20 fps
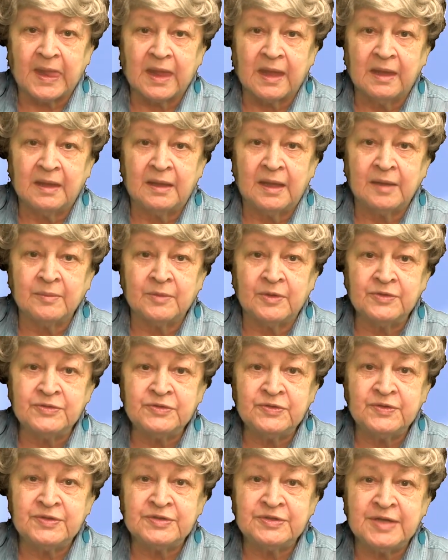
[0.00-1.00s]
Like most
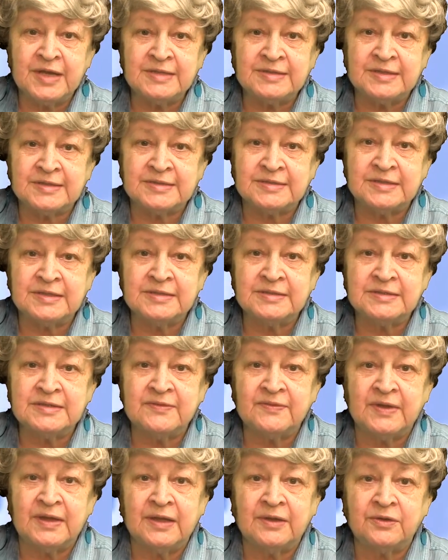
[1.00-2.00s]
of the state's
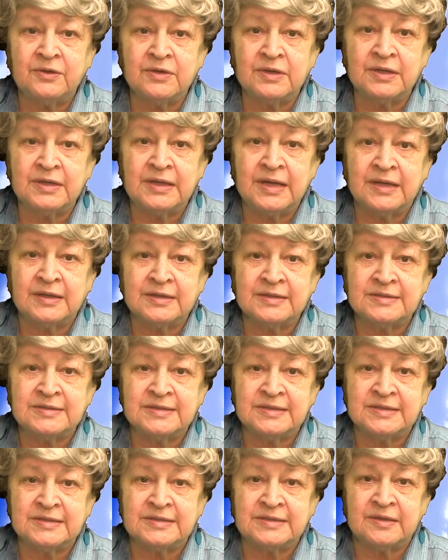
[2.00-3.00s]
extensive interconnected
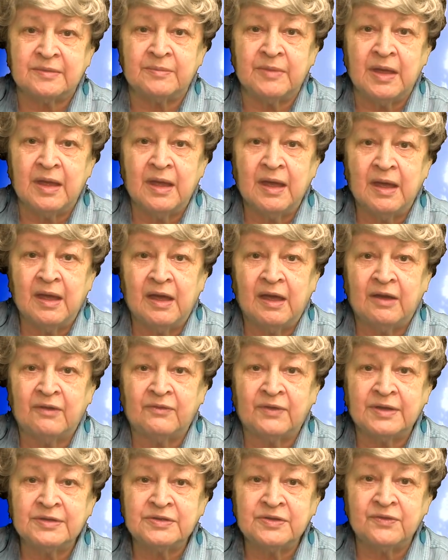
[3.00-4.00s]
system of
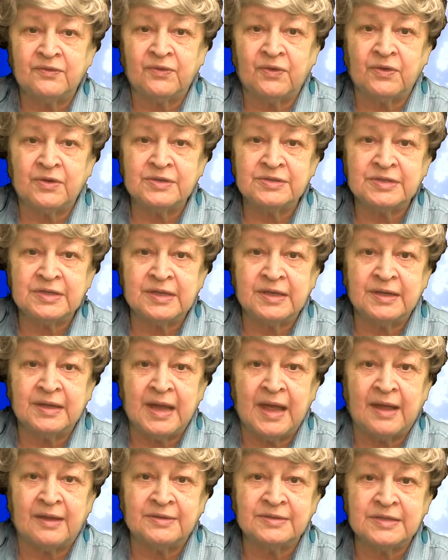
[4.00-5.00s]
reservoirs and
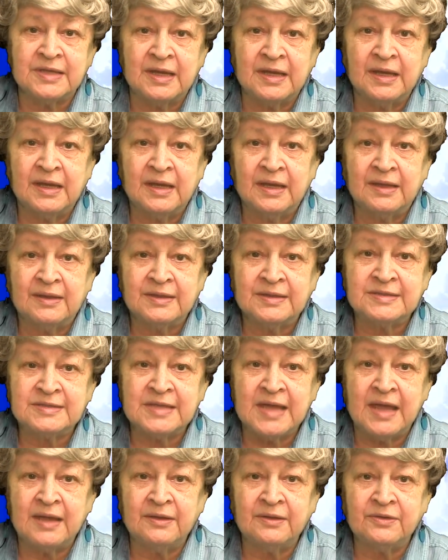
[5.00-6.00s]
canals, the
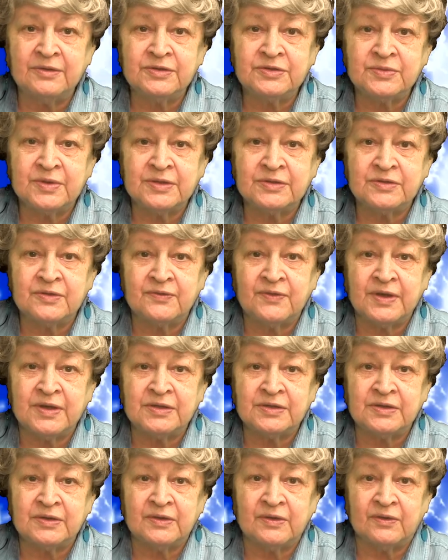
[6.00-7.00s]
San Luis
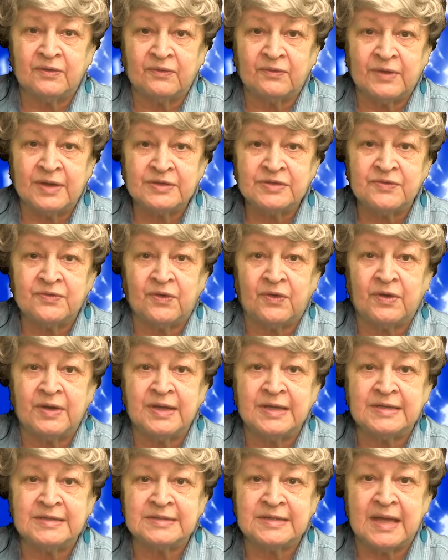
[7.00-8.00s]
Reservoir
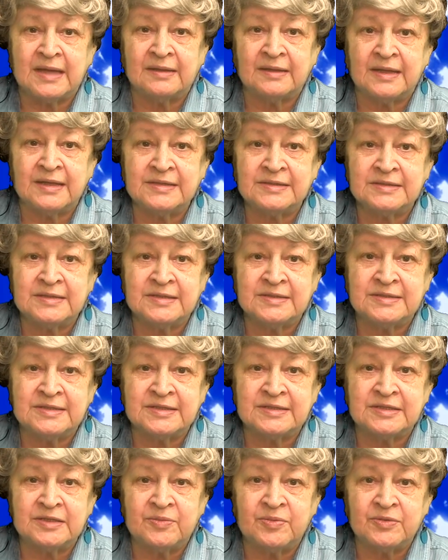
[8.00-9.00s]
is at less than
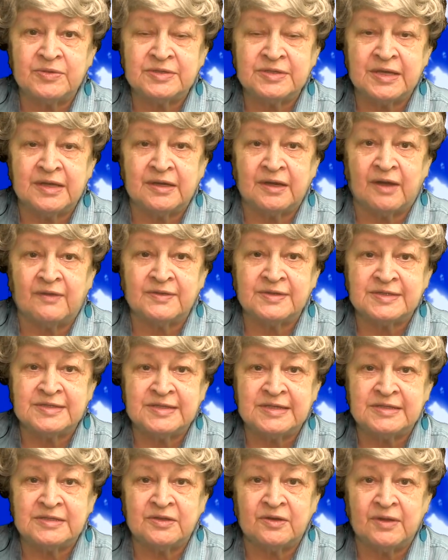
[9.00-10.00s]
60% of its
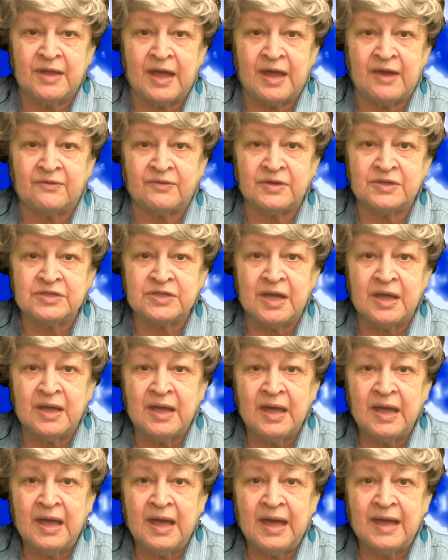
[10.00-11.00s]
seasonal average,
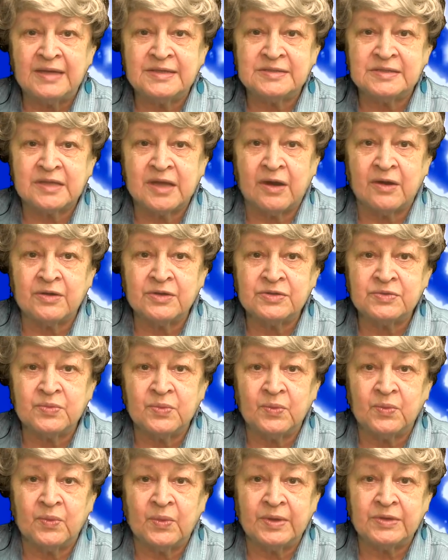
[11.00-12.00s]
as scarce
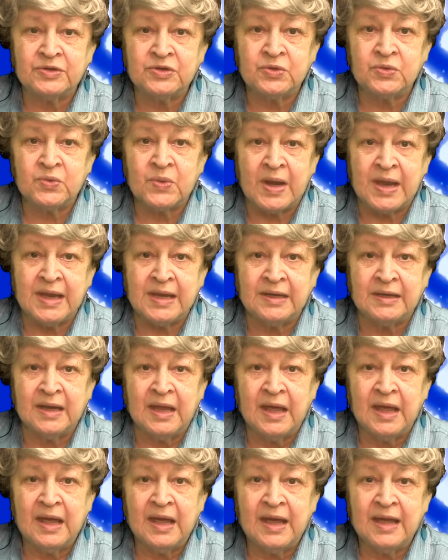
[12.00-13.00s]
winter rain
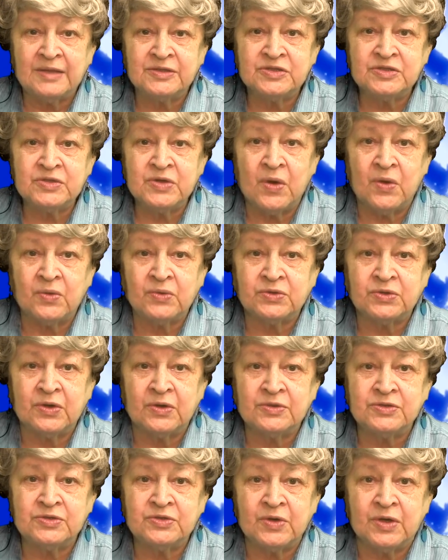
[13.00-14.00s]
and snow
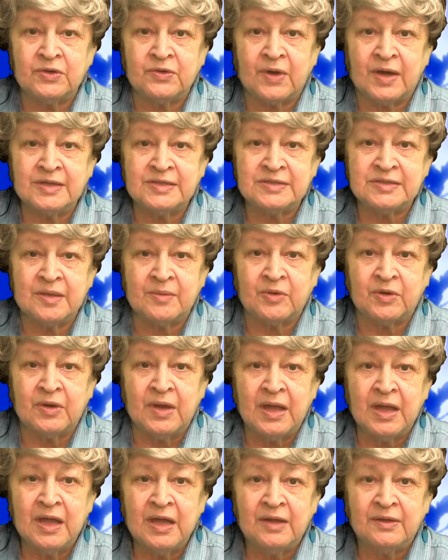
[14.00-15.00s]
turns to a dry summer
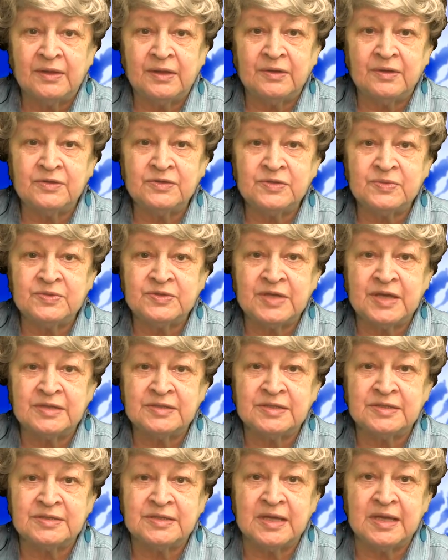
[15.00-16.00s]
that Newsom
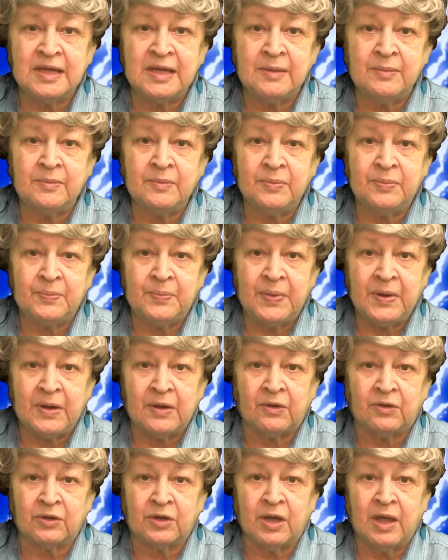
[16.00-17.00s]
says is
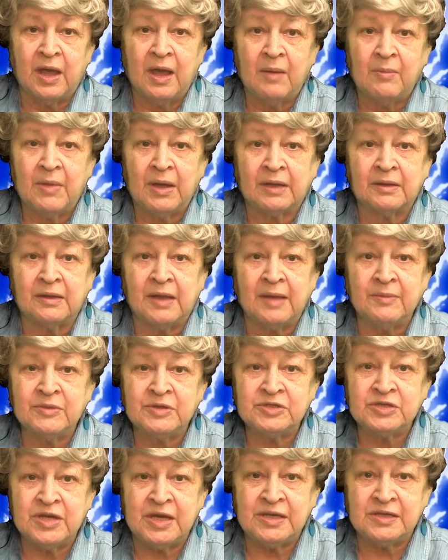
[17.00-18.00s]
imperiled by climate
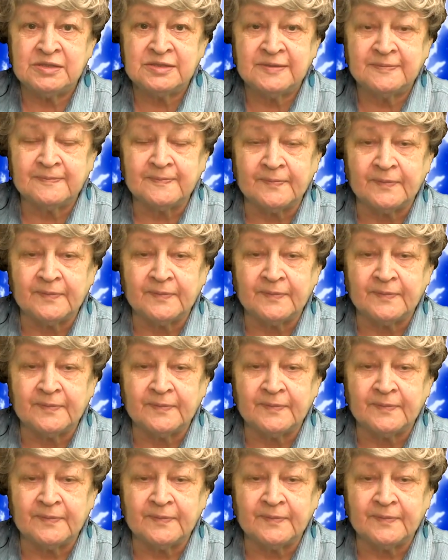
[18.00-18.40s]
change.